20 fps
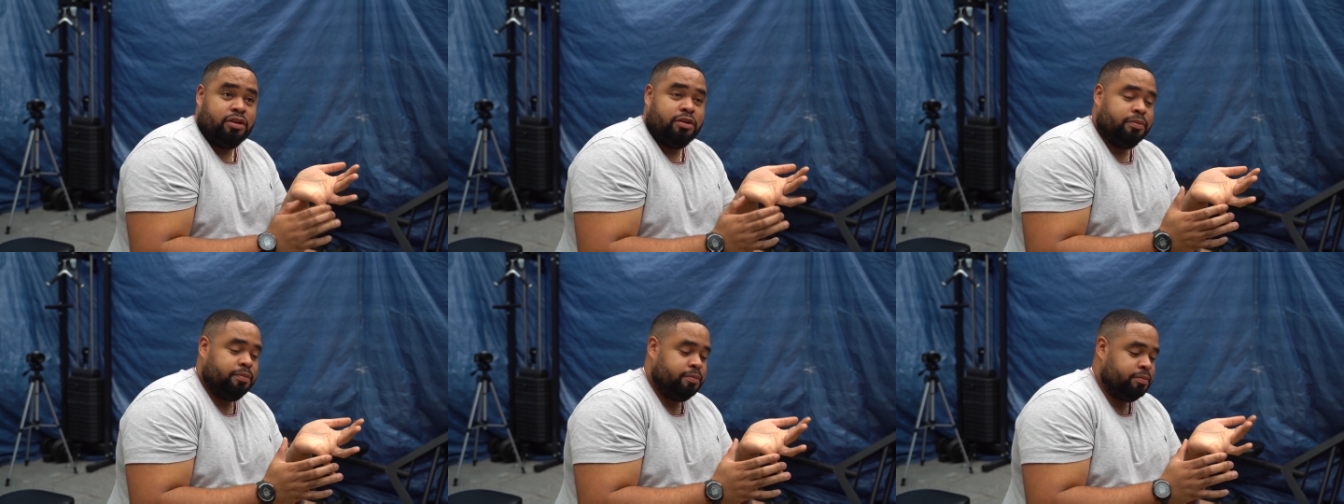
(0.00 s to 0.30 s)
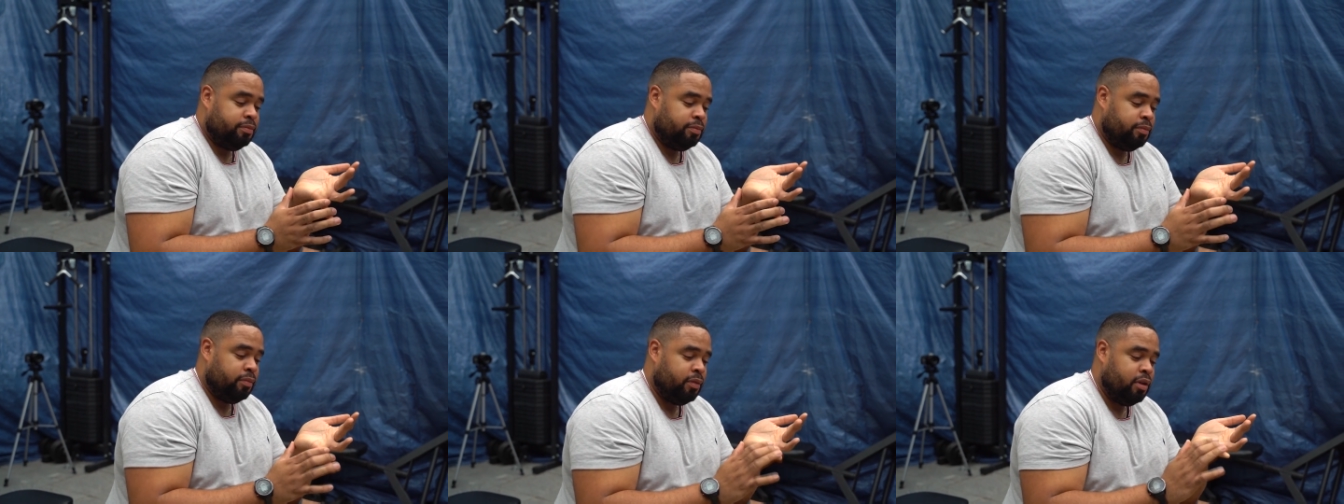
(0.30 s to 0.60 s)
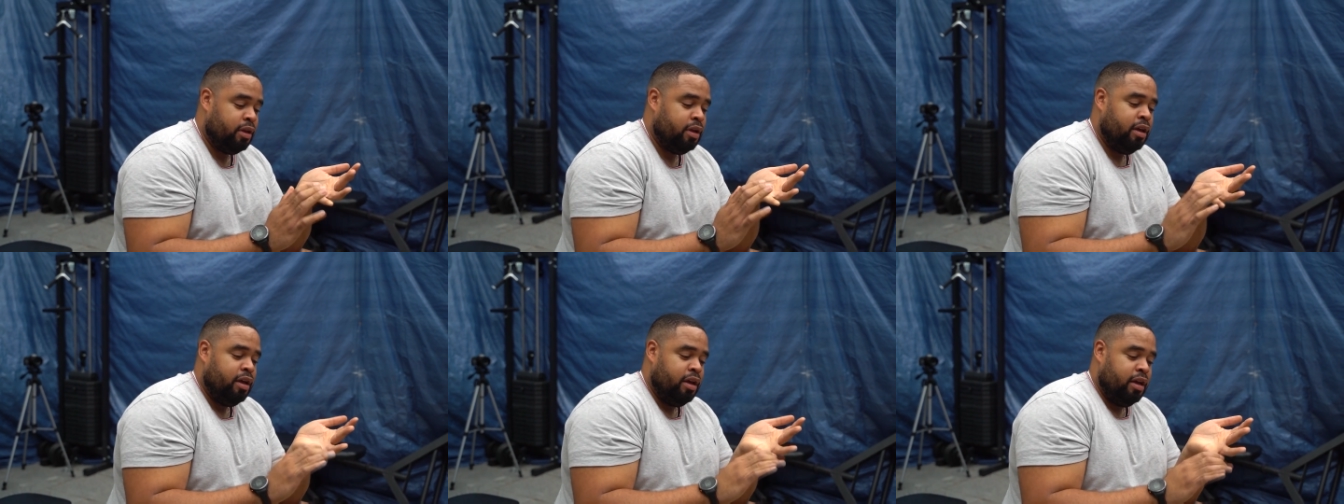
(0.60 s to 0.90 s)
you know. Yeah, I've seen
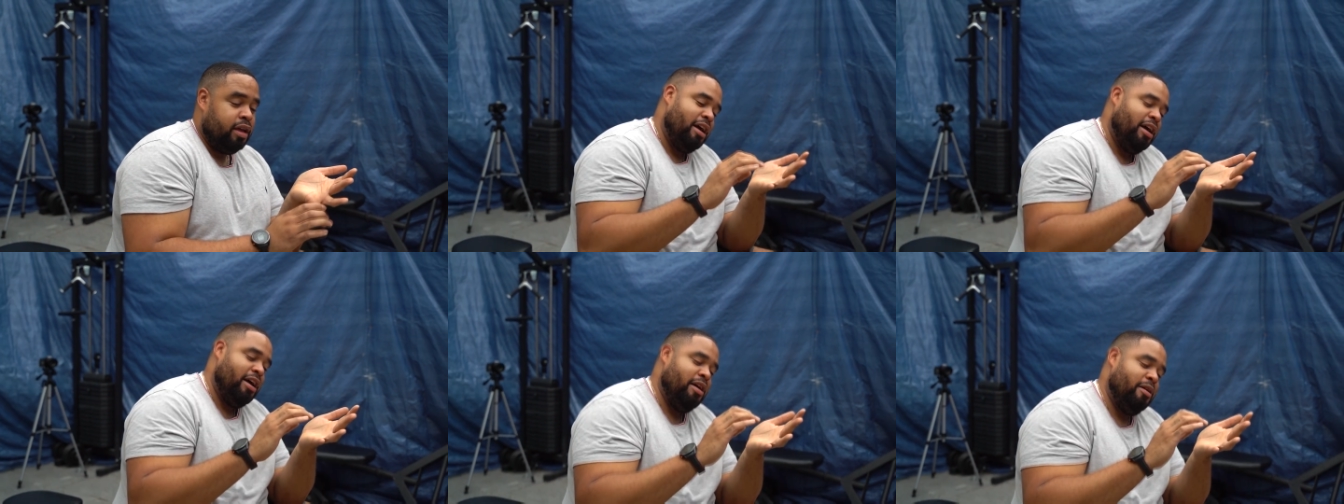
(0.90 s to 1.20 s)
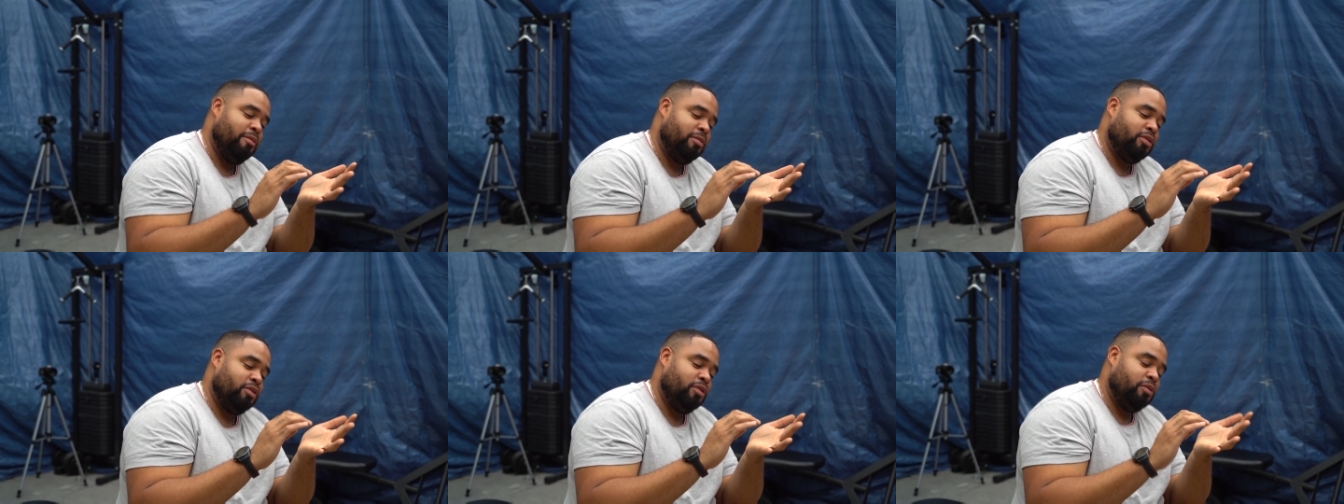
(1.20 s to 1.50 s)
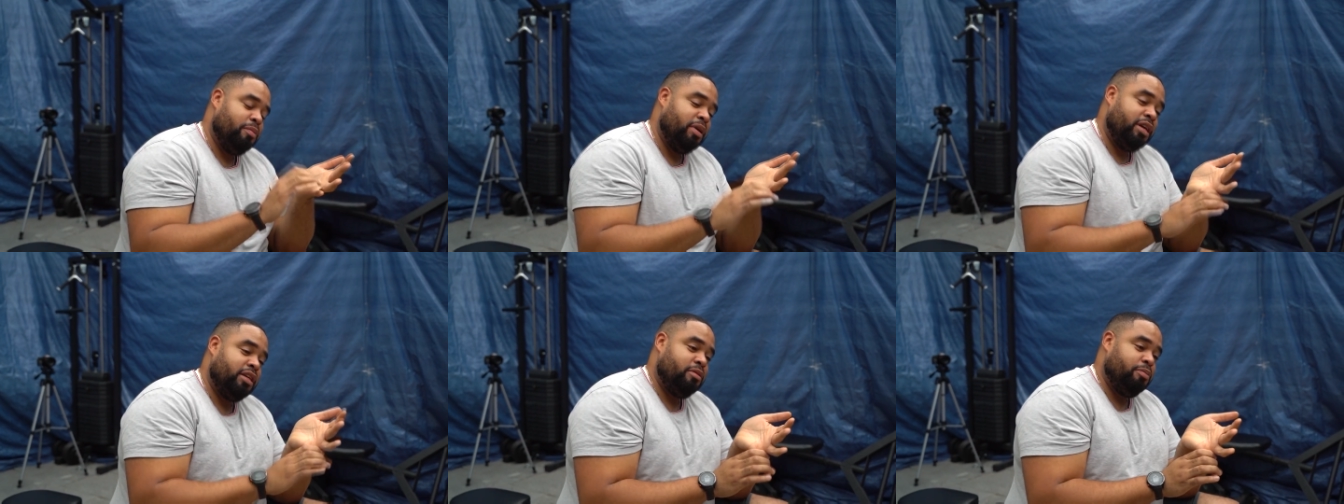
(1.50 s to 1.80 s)
you. Um,
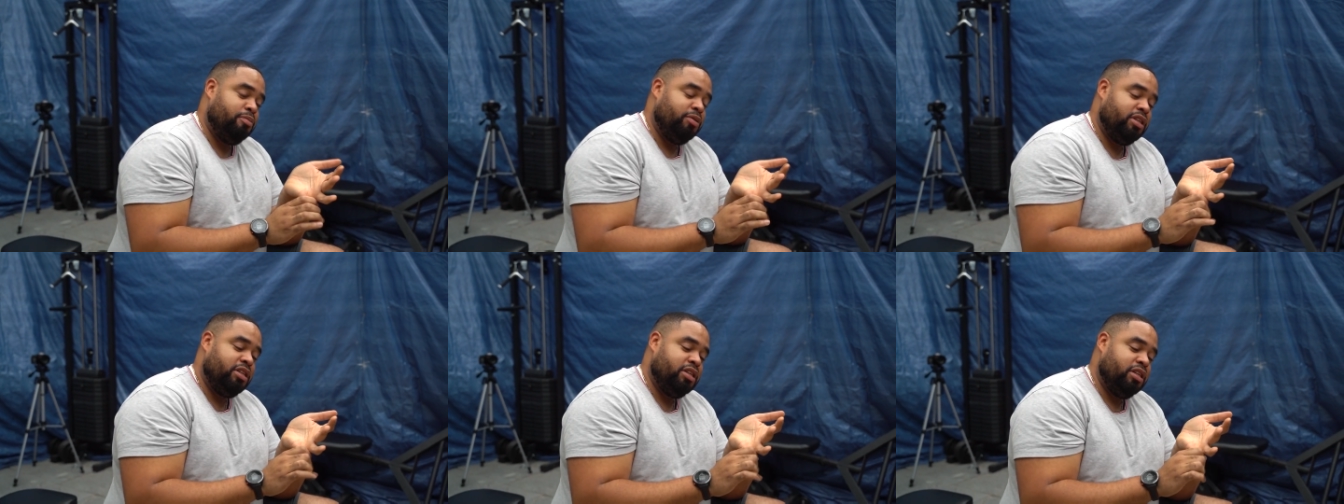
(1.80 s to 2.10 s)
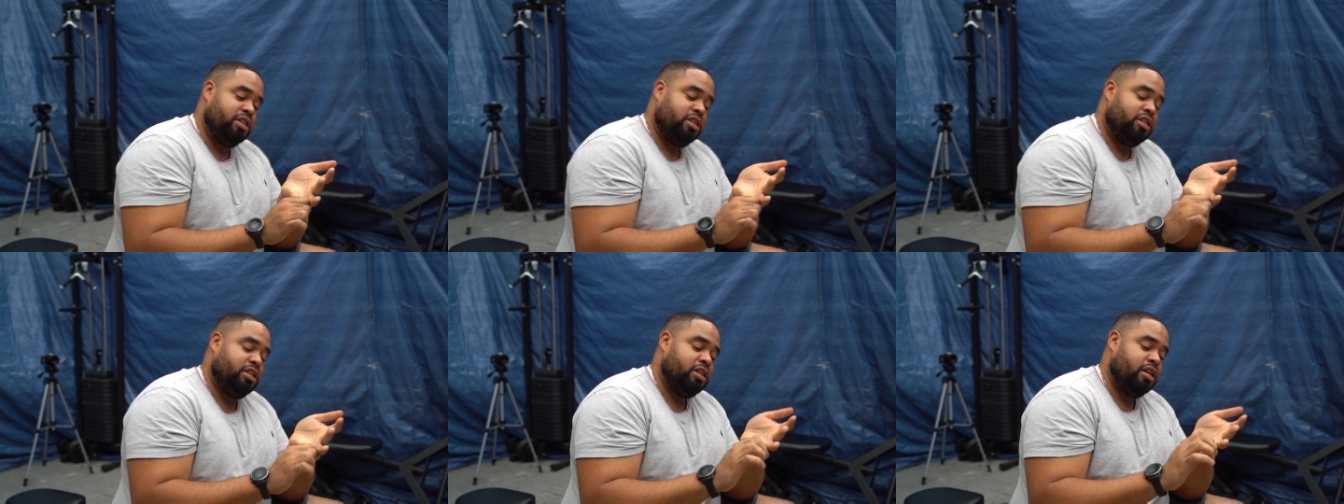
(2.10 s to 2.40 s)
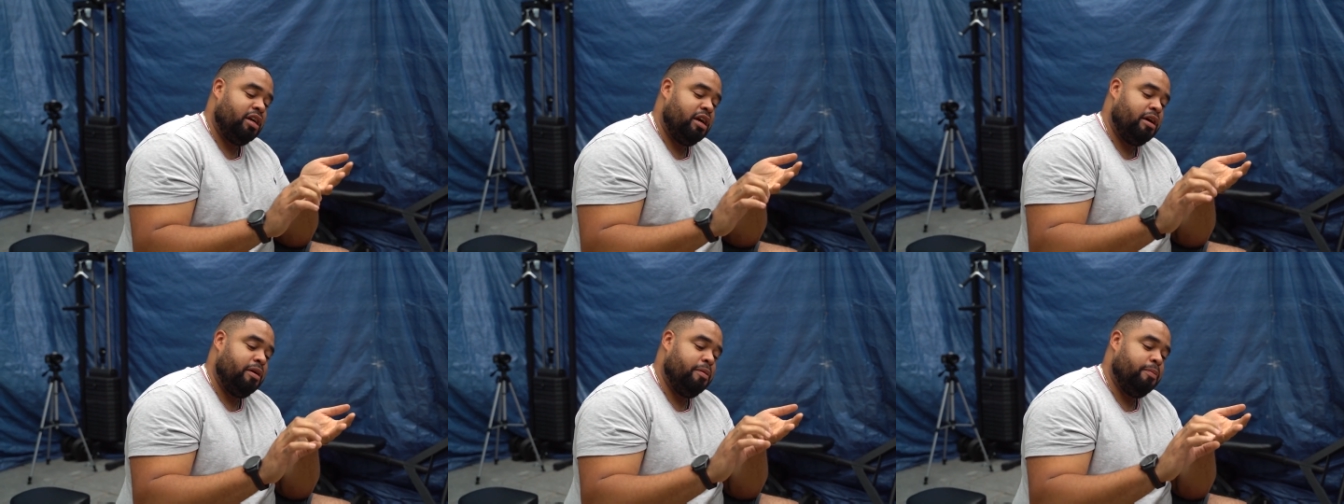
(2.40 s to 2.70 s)
so mixed
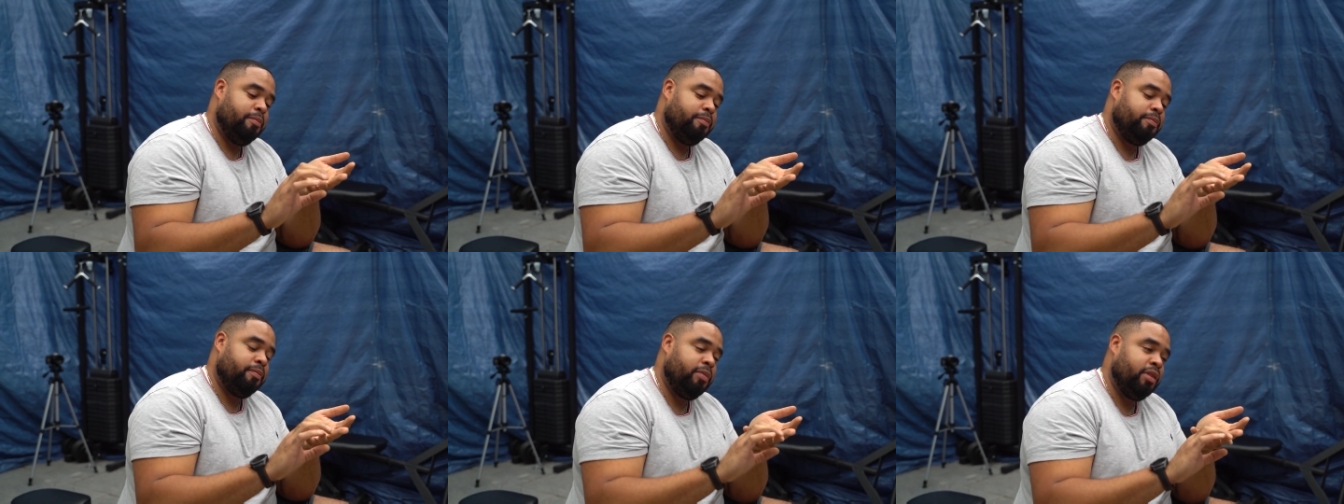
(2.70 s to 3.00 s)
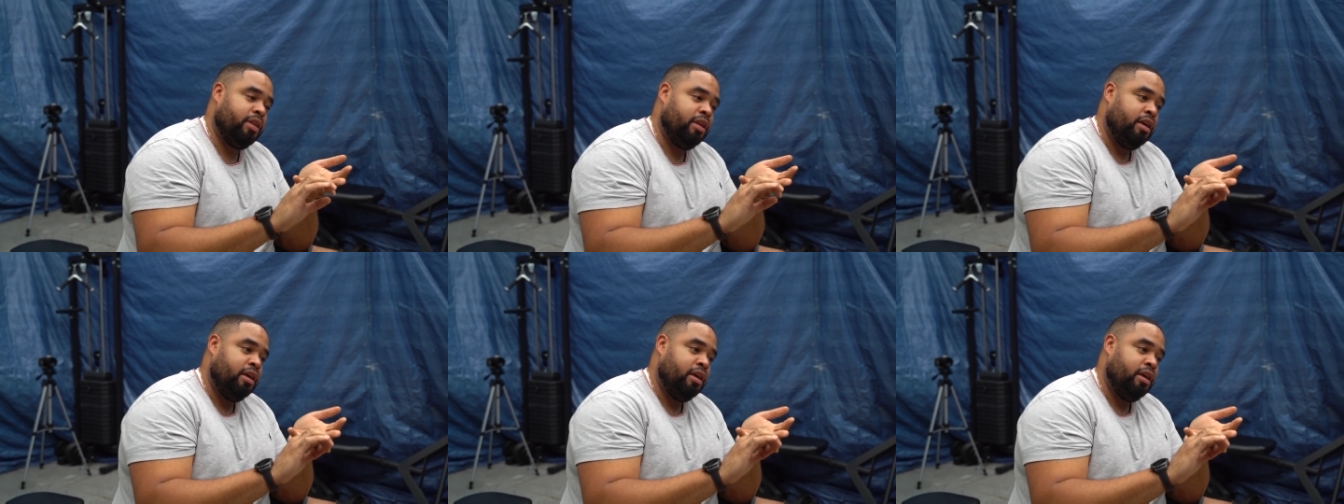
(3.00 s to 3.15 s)
British. Um,